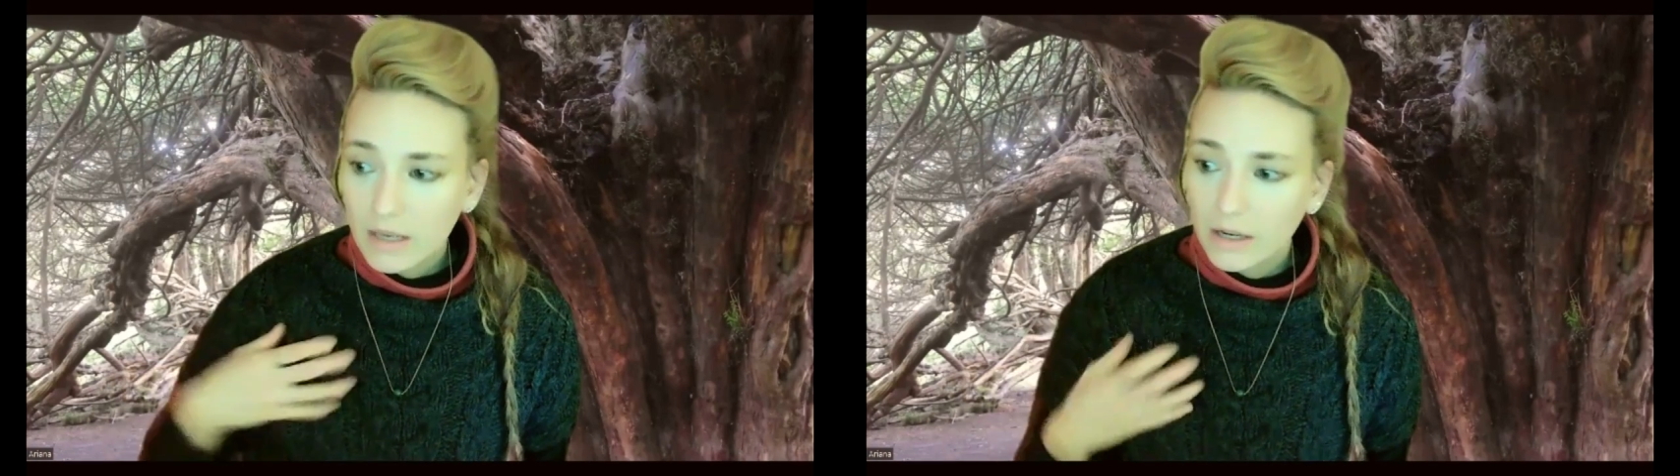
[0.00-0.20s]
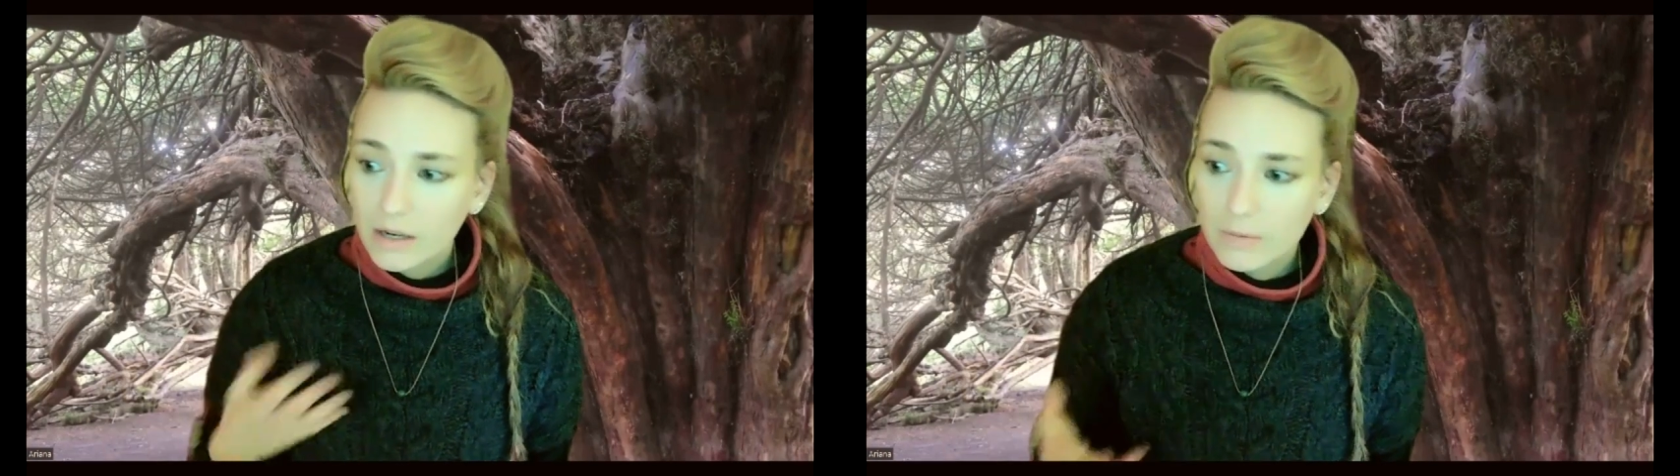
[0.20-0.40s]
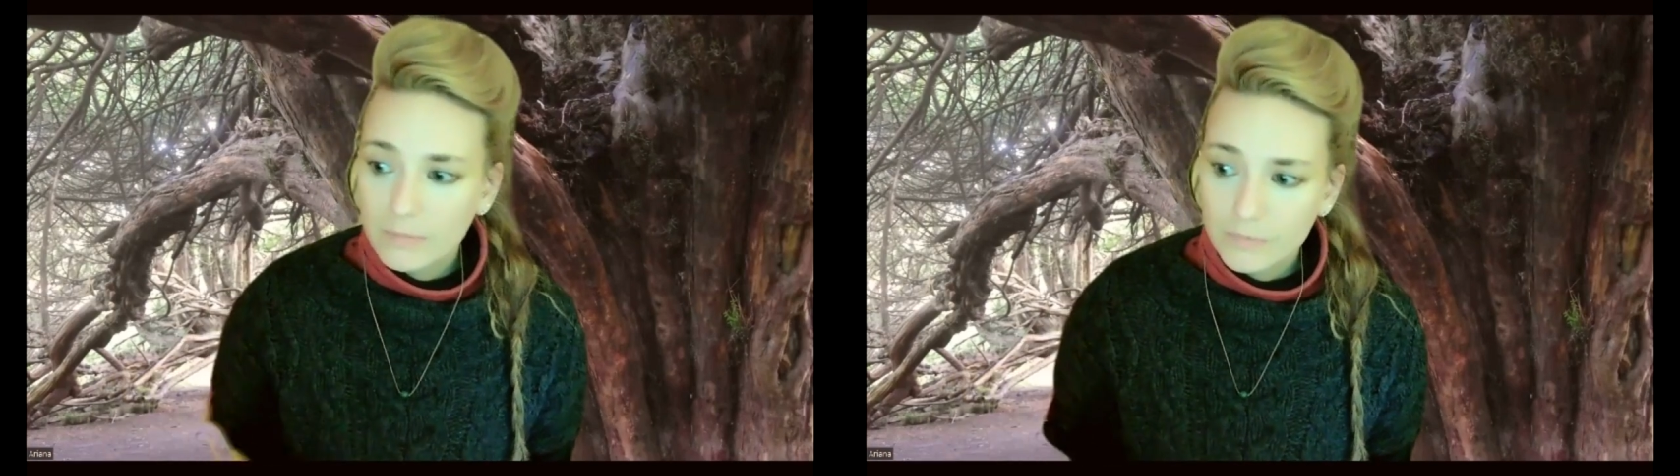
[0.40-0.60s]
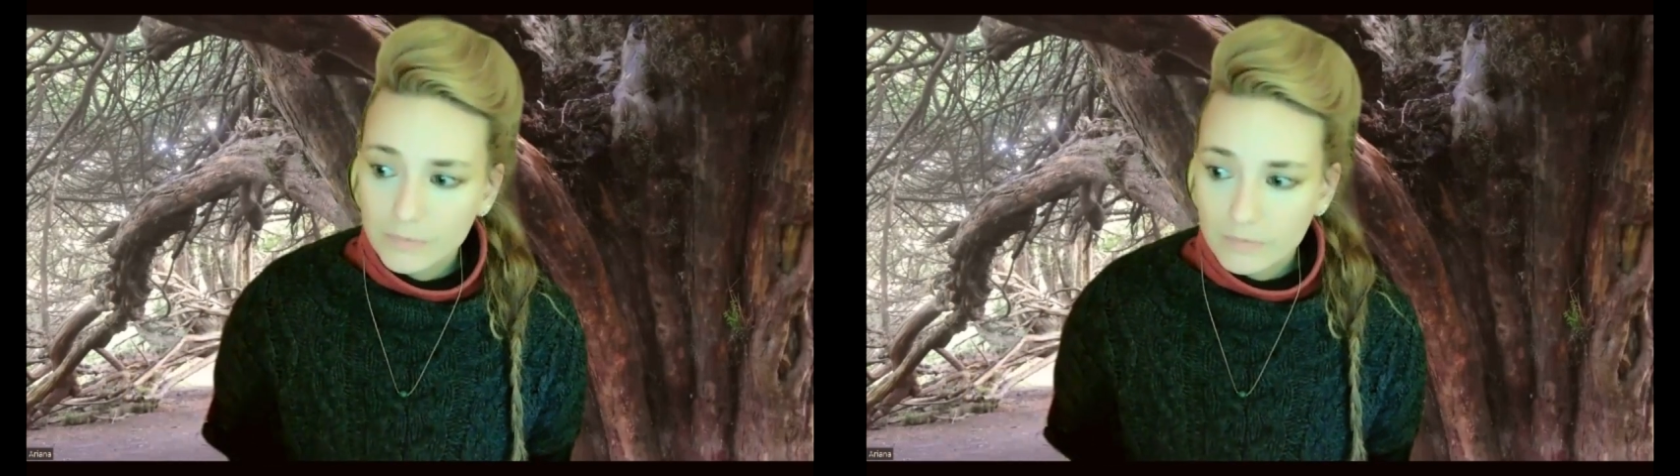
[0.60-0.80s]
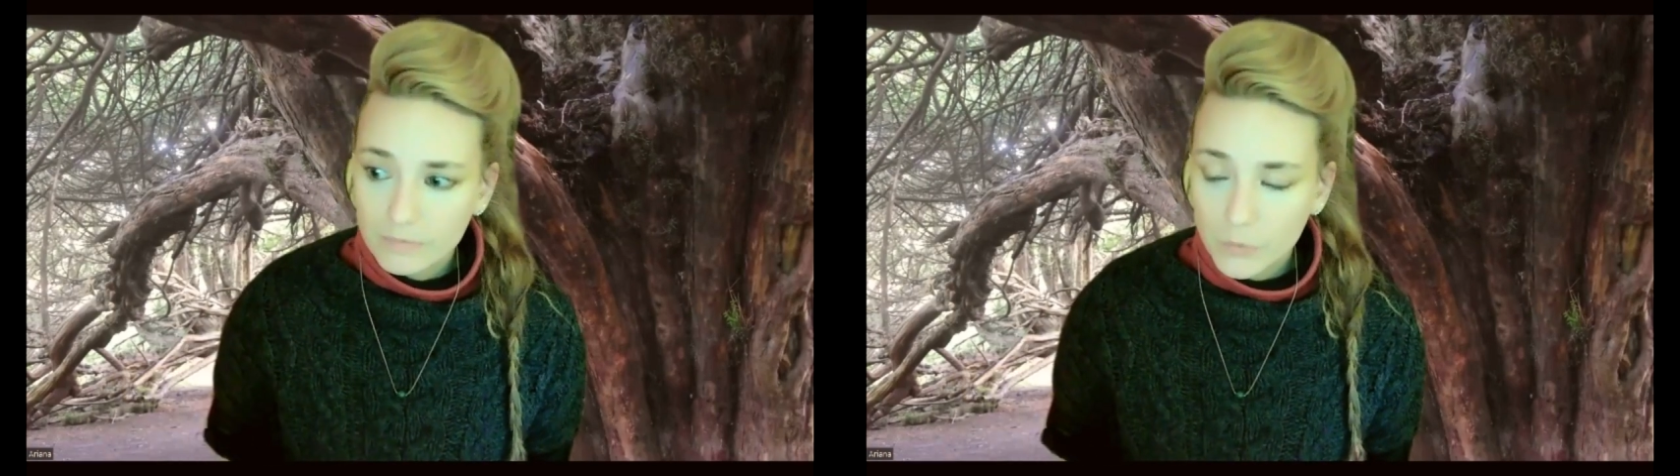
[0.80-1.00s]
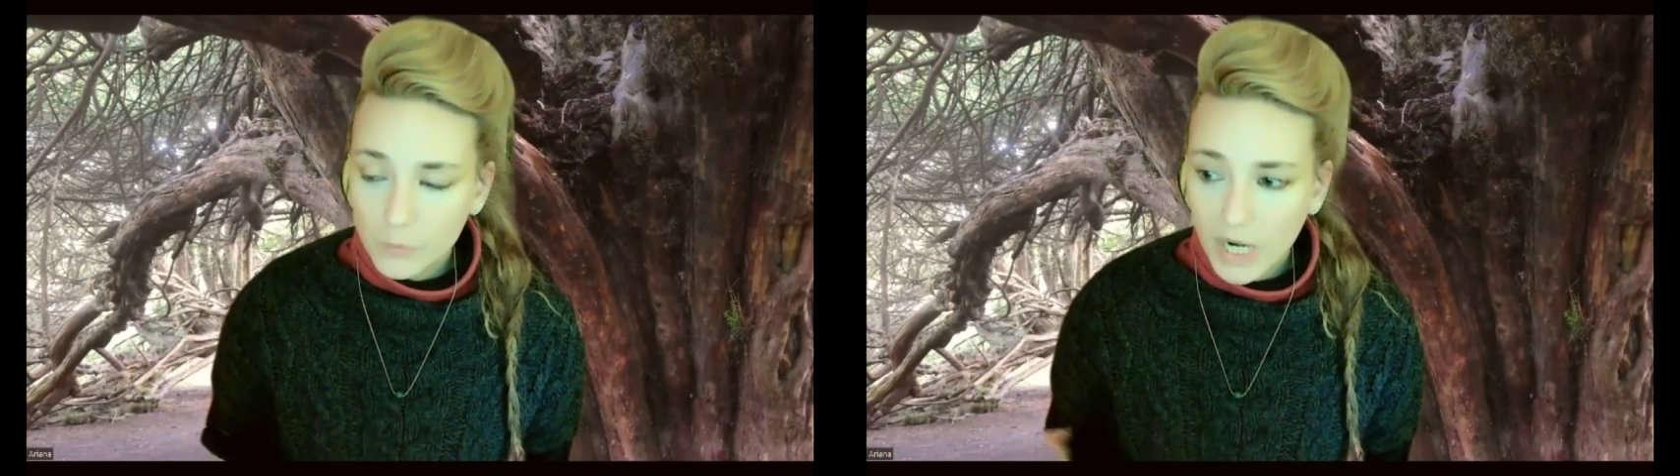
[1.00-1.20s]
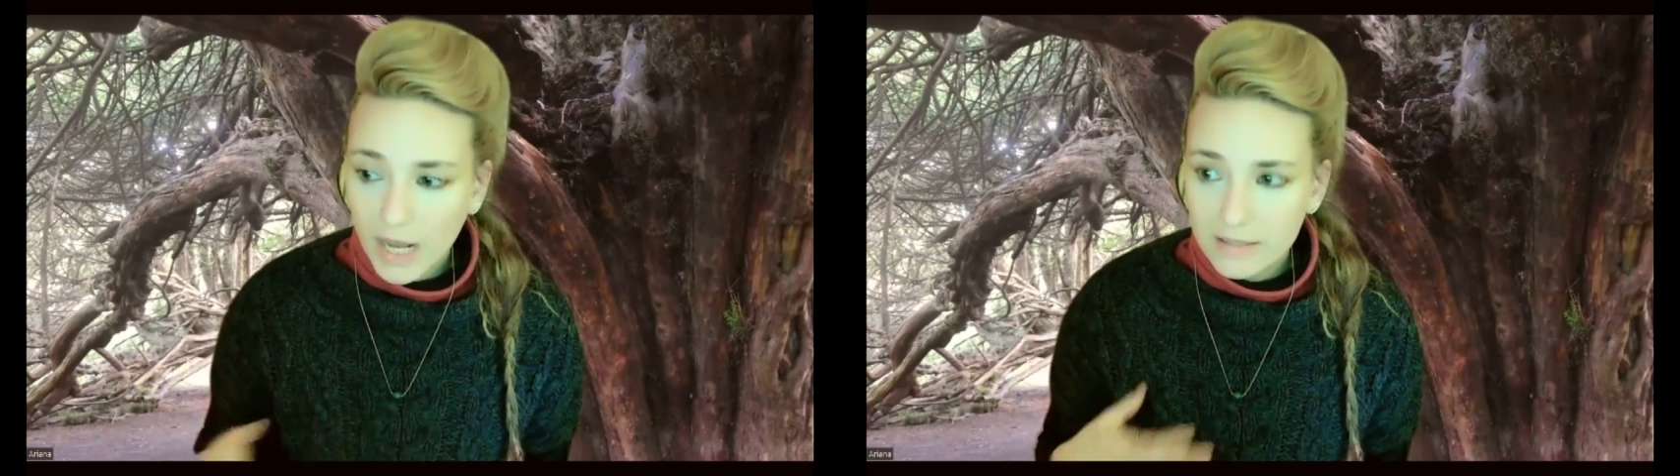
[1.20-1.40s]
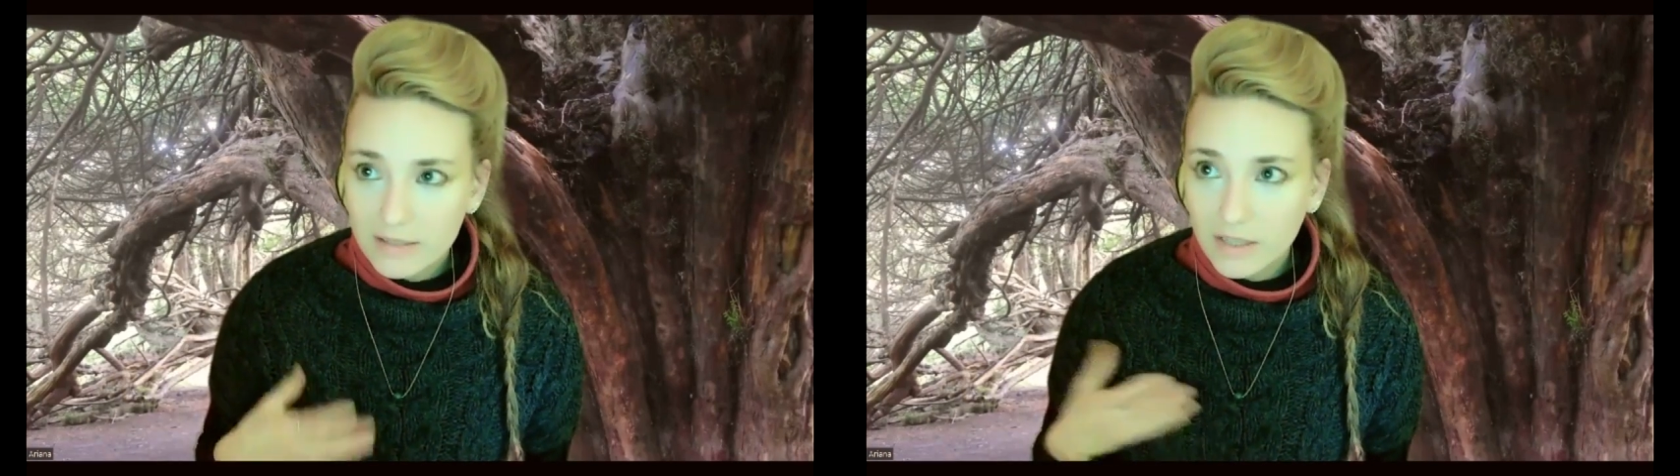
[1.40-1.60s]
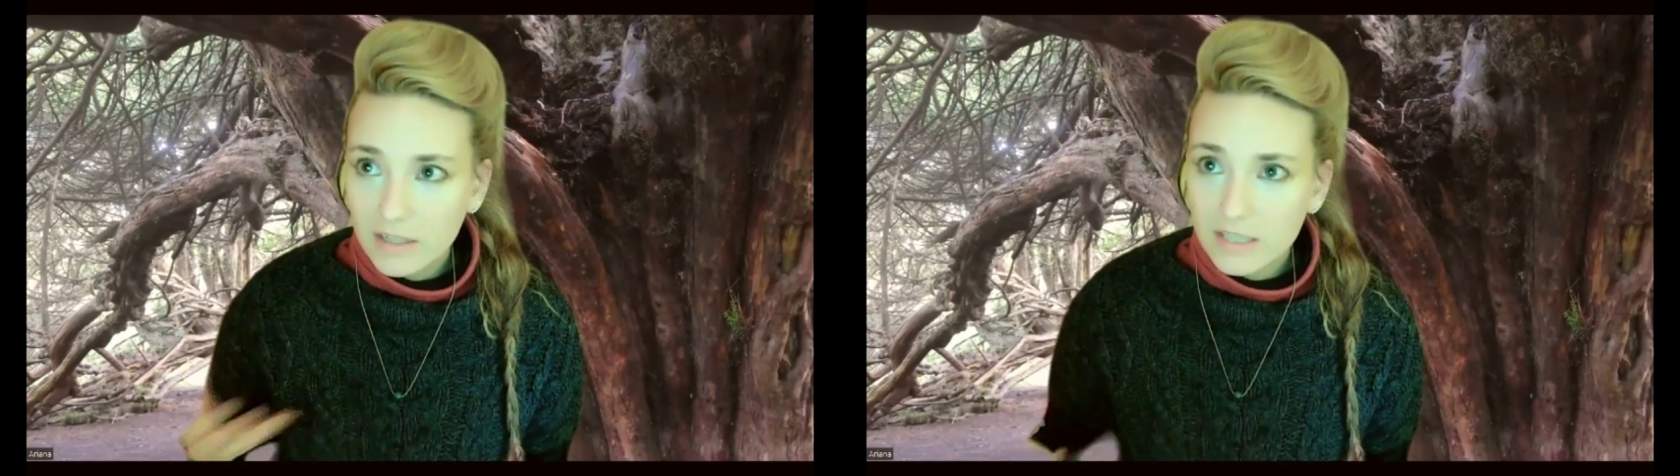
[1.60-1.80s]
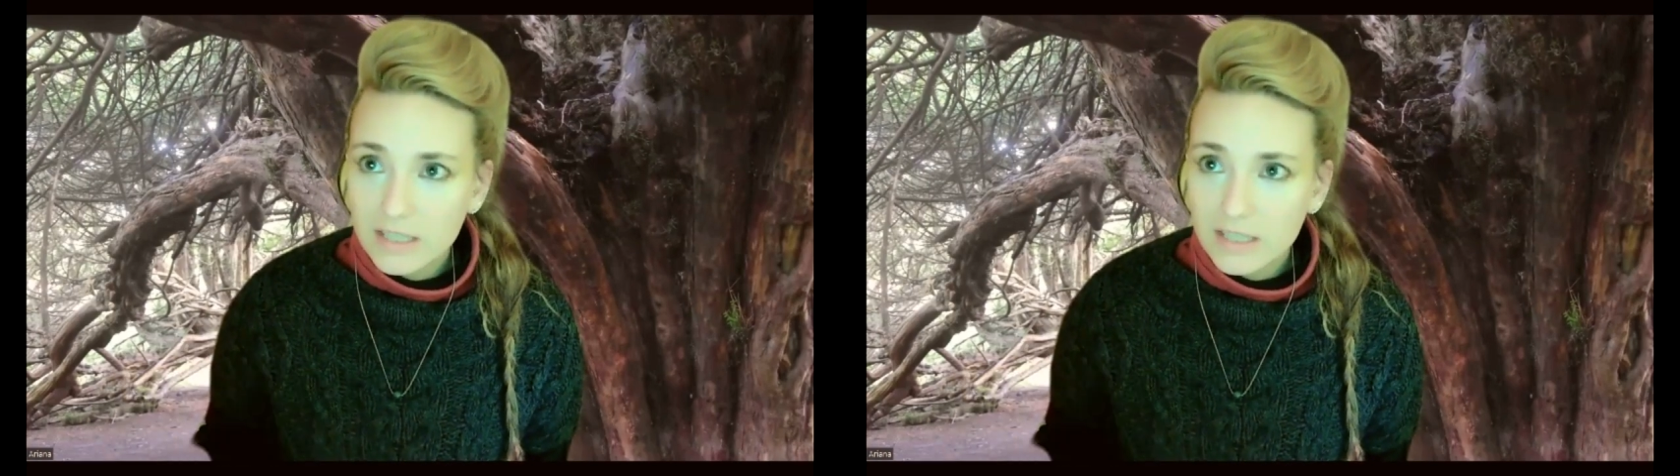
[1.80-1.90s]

When I started